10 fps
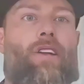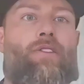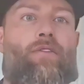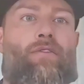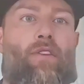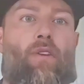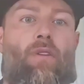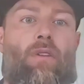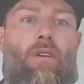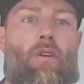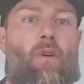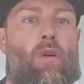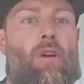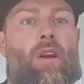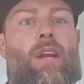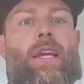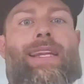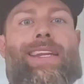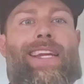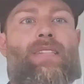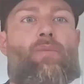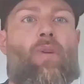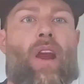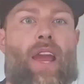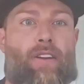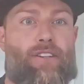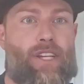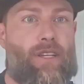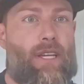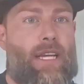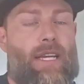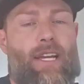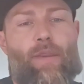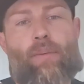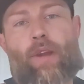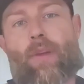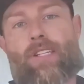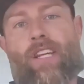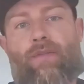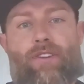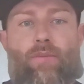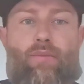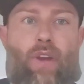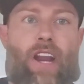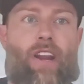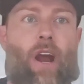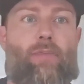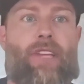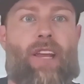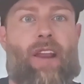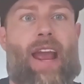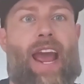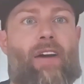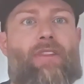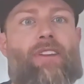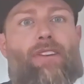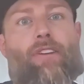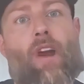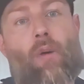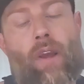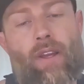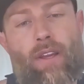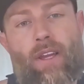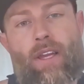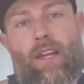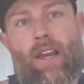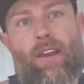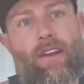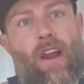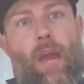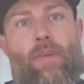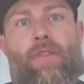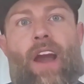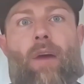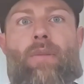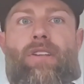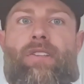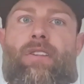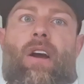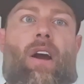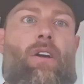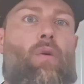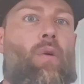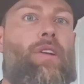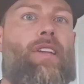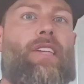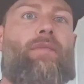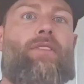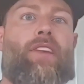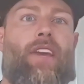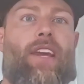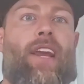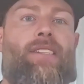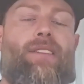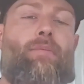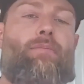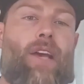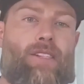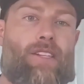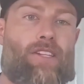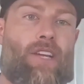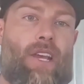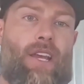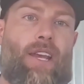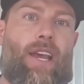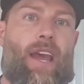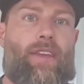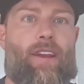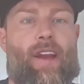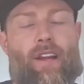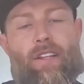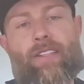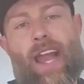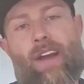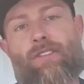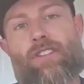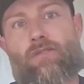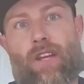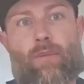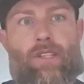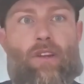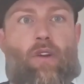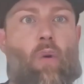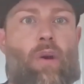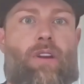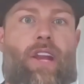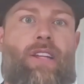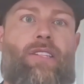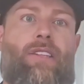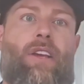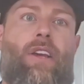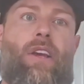it's full or needs more energy. It pretty much gives your brain an update on how things are going. Now, your hypothalamus coordinates everything. It gets the message, and then it kind of downstreams and coordinates